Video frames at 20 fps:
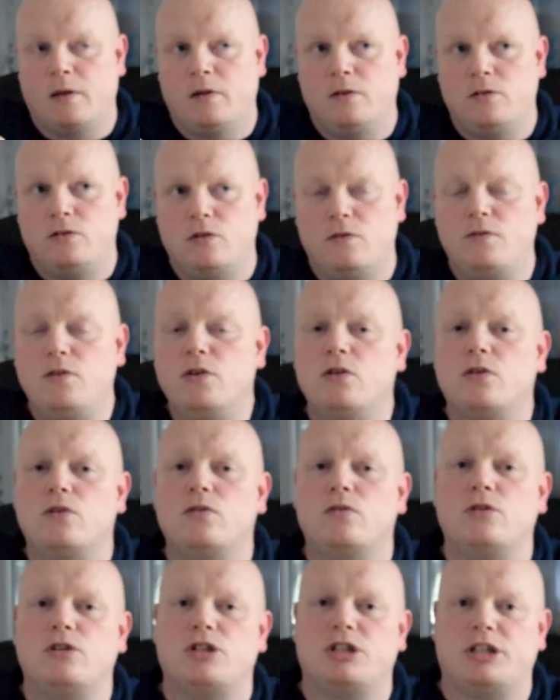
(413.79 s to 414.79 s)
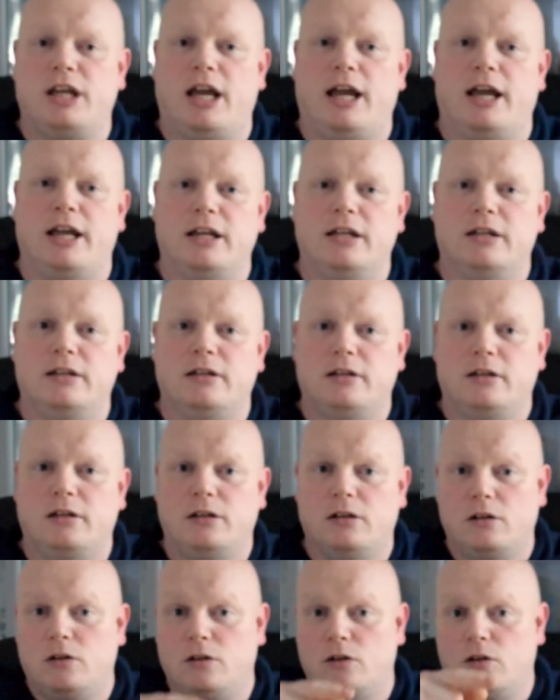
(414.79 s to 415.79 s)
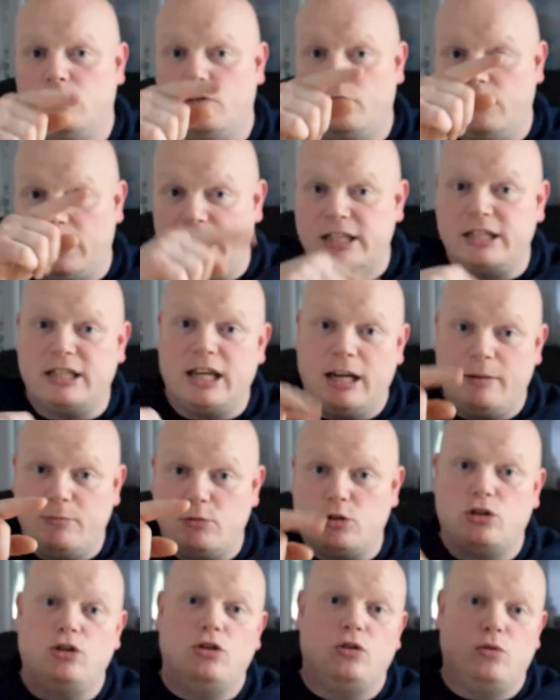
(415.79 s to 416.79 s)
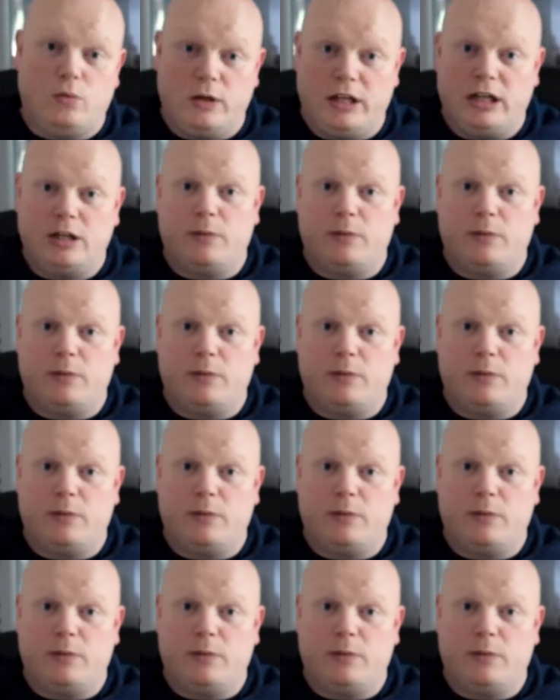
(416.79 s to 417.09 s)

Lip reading: So if you're going to stay for that same 2-week